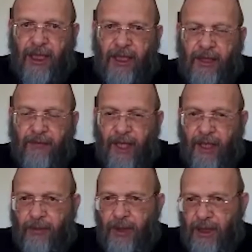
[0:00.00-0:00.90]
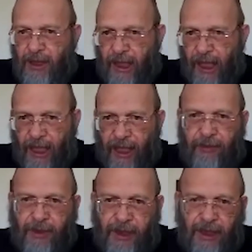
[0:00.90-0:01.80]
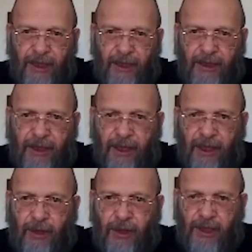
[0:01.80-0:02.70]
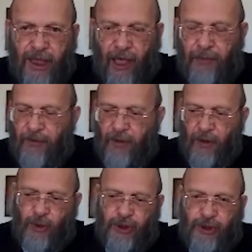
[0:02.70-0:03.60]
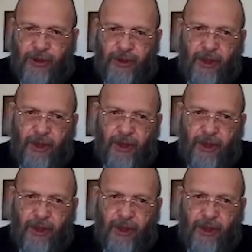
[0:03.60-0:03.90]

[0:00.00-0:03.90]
in variable time, t, to describe evolution.